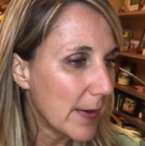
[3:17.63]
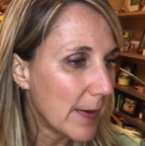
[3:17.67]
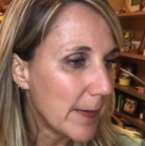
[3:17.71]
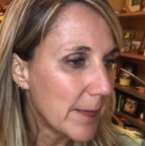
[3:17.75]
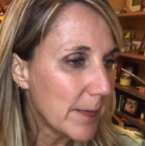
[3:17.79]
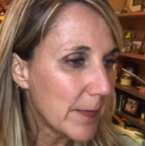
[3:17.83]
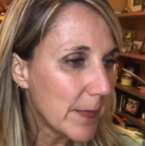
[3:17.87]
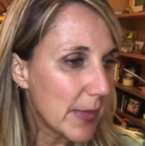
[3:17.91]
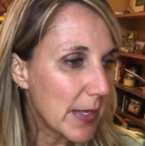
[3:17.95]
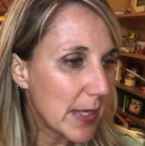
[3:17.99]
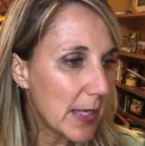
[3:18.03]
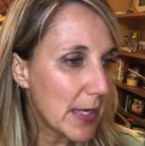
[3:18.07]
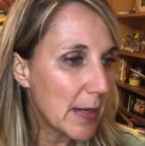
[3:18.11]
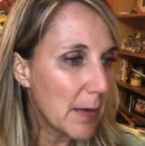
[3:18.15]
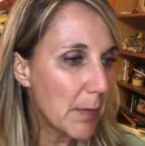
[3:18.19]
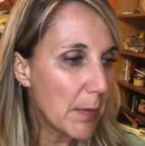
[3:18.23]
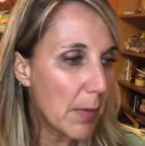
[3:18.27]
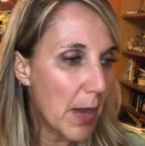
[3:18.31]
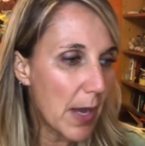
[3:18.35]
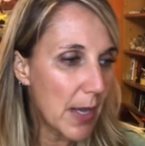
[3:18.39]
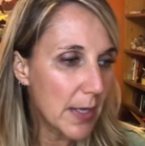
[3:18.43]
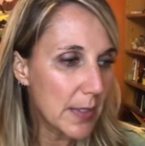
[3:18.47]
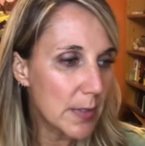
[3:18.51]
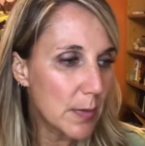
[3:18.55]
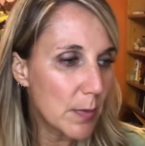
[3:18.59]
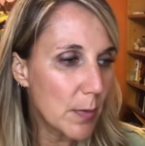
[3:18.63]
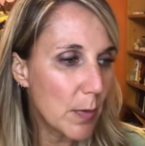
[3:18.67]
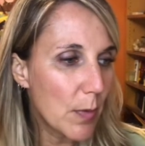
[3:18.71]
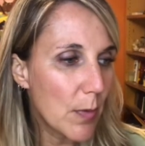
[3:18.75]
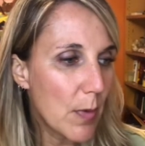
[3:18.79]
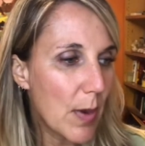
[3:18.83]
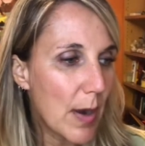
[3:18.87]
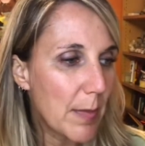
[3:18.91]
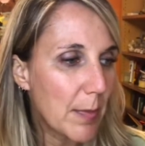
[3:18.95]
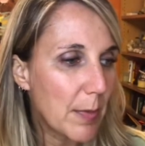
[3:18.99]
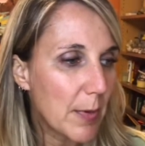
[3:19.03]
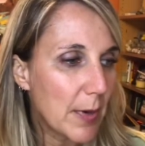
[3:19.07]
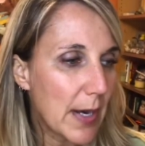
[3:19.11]
The Impossible
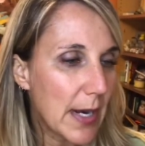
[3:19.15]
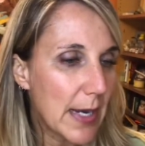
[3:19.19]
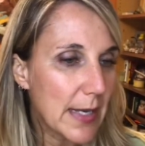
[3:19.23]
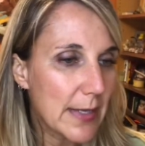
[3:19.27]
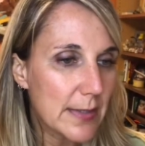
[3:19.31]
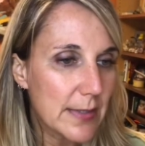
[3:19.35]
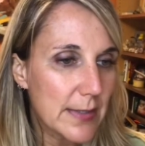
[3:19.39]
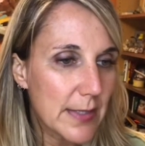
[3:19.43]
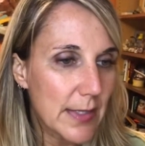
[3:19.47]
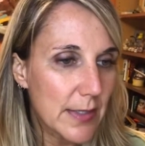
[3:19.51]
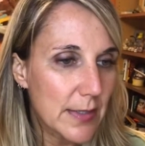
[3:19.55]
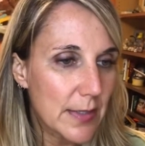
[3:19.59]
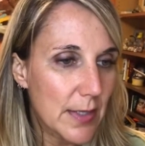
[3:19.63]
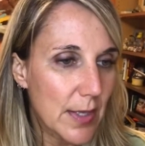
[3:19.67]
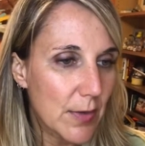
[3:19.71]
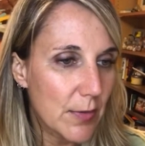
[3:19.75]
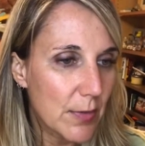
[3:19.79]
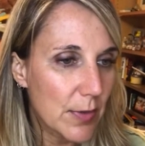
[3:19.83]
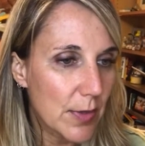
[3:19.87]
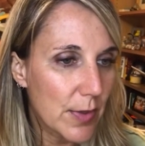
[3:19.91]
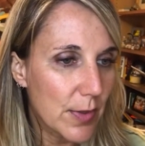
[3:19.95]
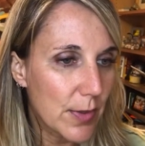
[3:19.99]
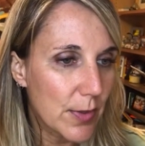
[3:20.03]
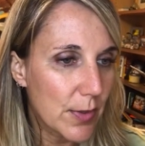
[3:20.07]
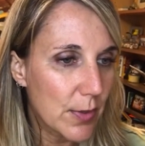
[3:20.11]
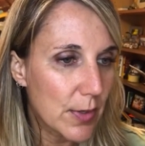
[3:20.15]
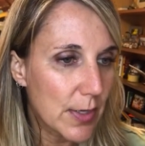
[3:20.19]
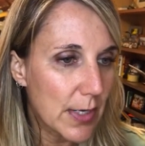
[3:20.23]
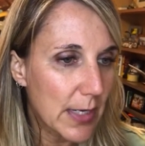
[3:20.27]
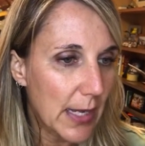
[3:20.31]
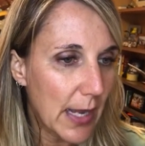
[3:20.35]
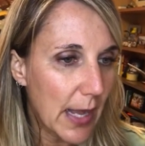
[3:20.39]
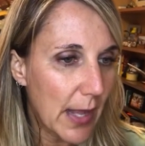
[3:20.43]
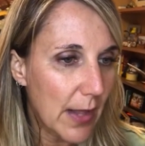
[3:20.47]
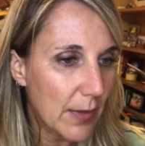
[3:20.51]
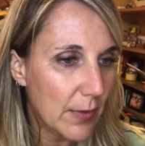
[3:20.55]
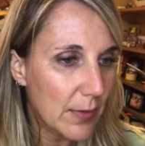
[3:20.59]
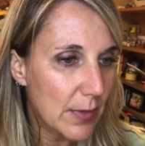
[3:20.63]
Whopper has 630
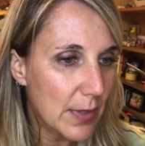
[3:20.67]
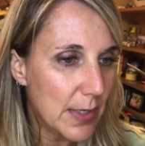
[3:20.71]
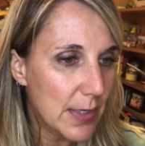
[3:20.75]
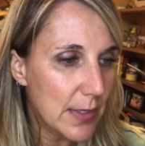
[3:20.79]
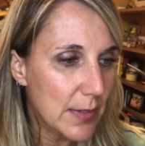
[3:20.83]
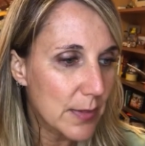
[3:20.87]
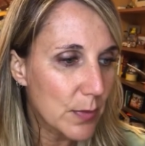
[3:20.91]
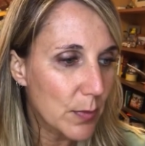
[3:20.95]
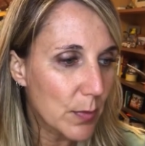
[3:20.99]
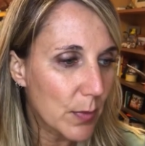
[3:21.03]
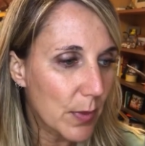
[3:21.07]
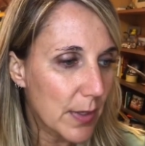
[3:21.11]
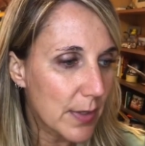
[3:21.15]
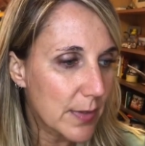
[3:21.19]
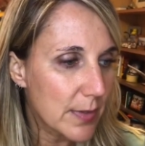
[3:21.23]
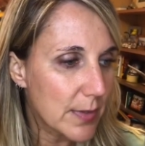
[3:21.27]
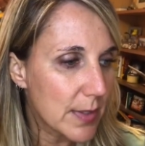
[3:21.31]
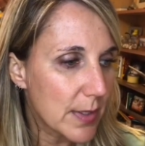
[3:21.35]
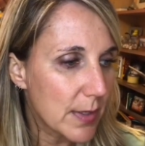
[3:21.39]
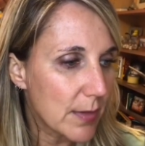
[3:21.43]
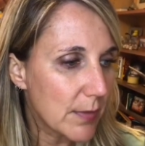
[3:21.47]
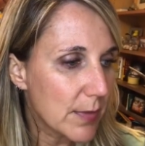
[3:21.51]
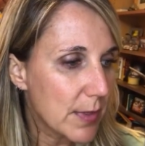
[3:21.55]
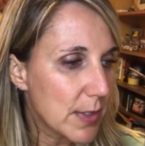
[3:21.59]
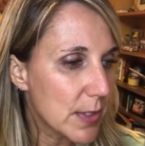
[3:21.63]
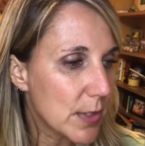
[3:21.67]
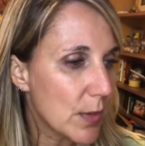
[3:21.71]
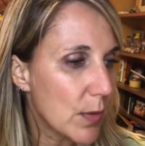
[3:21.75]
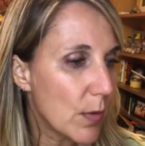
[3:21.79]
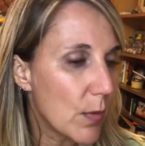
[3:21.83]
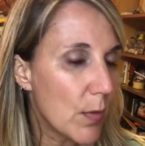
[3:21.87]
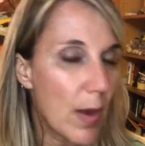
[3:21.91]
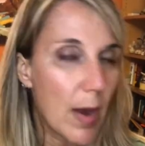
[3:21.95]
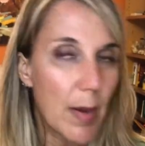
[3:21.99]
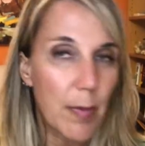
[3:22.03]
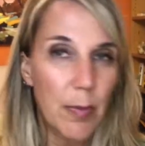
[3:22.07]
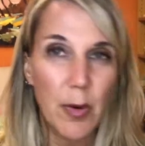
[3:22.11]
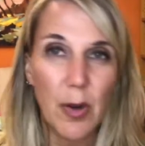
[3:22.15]
calories, whereas the original
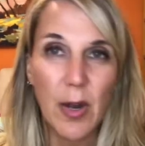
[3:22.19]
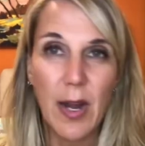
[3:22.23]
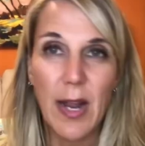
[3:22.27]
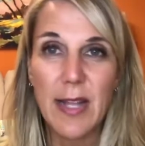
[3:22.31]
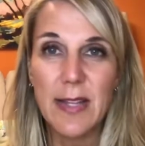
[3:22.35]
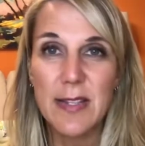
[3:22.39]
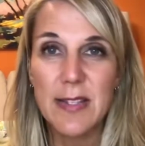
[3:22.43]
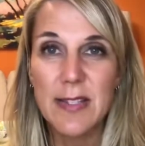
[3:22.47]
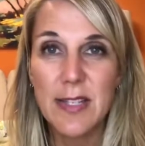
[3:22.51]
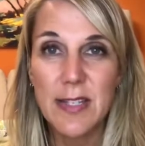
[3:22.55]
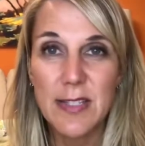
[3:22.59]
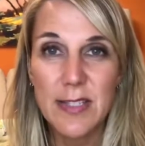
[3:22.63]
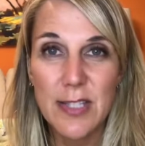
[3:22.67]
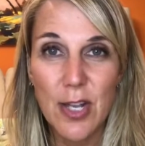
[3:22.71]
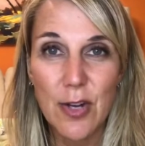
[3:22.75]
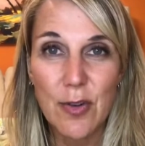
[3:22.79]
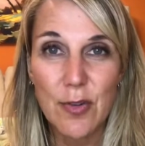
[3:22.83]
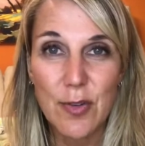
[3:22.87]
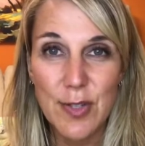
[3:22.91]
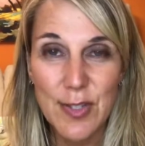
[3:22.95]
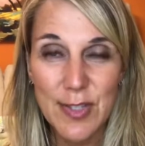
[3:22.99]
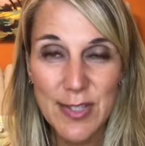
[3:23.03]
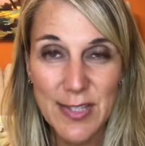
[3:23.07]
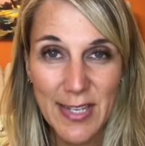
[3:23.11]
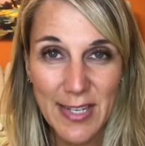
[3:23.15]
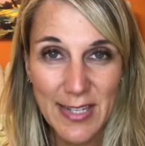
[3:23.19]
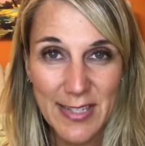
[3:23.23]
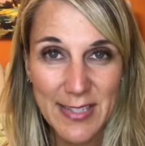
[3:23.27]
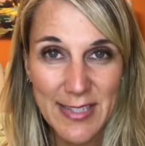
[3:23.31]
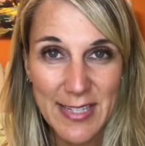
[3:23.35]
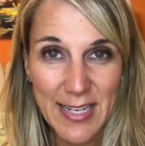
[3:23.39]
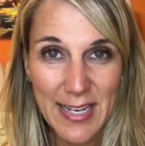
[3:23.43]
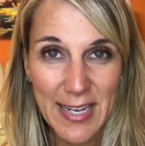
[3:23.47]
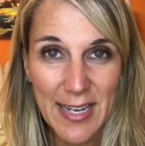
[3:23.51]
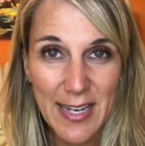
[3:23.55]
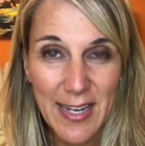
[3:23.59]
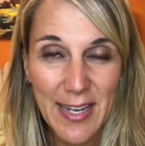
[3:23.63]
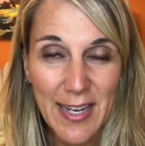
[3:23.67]
Whopper had
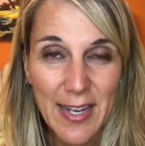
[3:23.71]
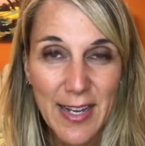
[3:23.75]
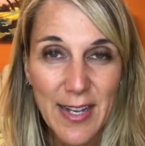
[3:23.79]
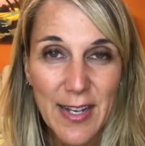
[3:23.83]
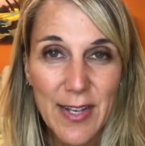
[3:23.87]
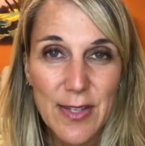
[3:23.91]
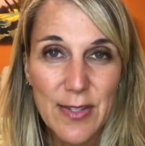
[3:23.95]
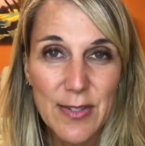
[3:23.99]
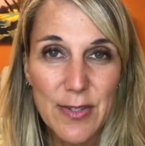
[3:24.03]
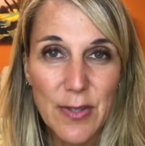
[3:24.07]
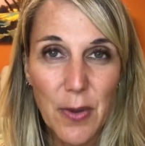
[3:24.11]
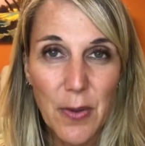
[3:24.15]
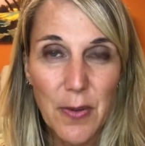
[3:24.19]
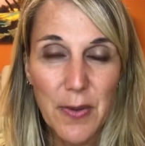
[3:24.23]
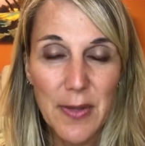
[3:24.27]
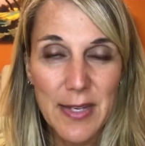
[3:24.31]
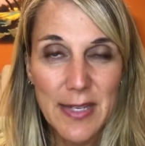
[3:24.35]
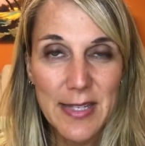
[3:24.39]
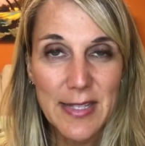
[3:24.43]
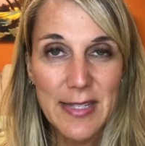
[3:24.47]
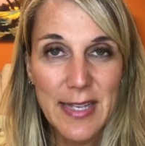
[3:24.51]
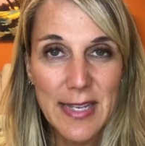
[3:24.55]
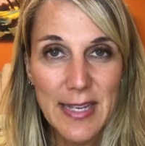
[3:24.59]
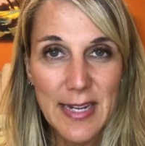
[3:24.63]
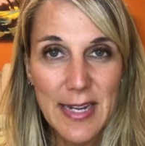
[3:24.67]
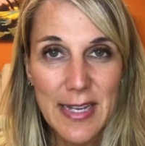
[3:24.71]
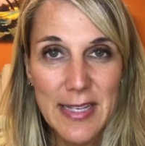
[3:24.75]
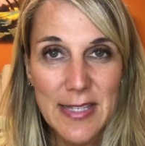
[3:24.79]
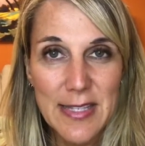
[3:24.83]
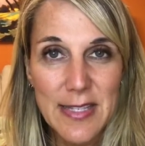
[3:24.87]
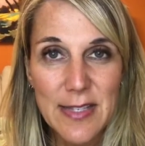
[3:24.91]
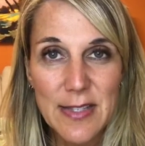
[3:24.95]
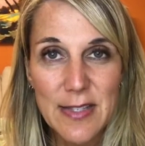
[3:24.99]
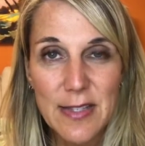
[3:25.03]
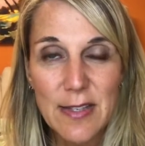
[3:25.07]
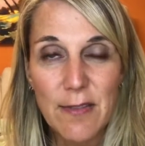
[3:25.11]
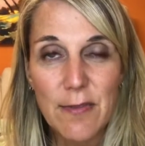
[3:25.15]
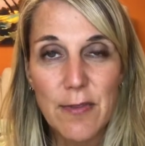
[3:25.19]
660. So in
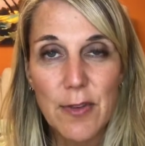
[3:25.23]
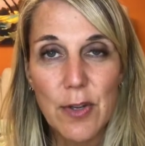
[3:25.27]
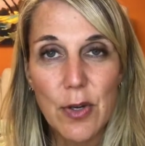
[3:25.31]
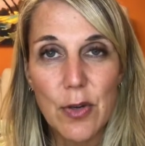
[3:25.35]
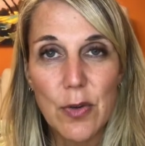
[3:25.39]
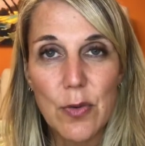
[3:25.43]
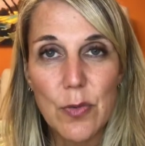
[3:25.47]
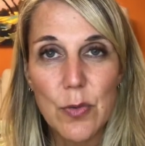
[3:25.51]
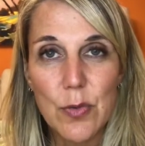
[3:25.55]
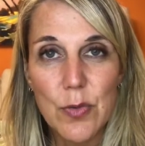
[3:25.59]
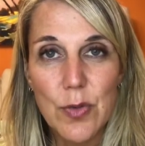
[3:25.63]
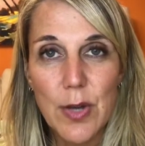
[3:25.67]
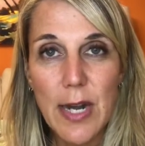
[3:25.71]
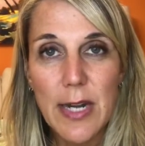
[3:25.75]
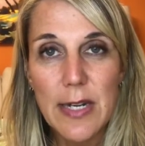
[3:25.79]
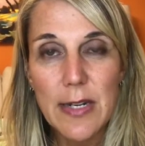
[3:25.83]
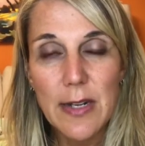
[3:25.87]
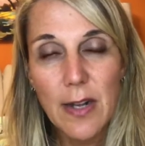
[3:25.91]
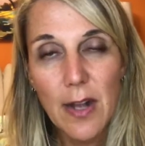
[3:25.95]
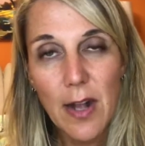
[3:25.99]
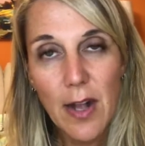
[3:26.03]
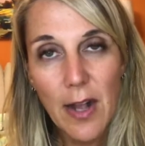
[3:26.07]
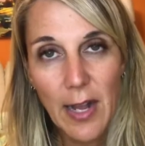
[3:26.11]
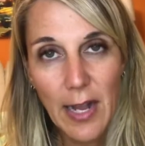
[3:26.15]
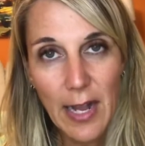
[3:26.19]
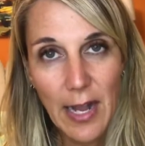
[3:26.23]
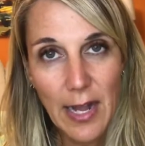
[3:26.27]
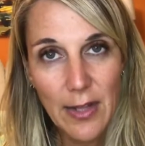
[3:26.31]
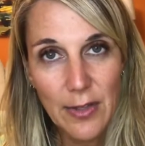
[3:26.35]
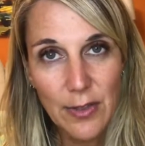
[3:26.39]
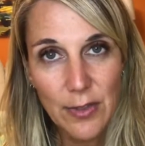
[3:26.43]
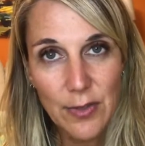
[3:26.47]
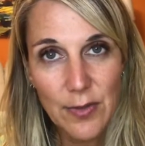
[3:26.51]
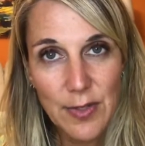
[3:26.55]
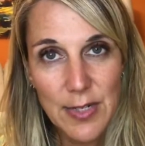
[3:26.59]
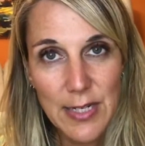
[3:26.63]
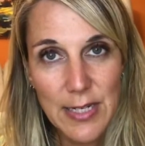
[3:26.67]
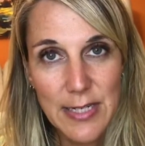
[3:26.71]
essence, if you're trying to cut
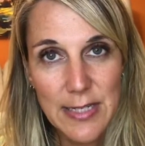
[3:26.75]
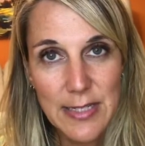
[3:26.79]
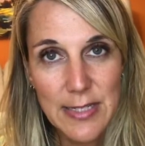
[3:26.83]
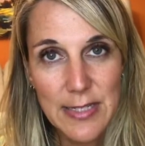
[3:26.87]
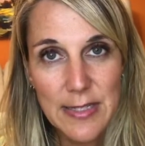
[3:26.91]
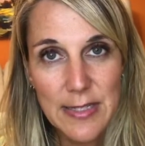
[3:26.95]
calories,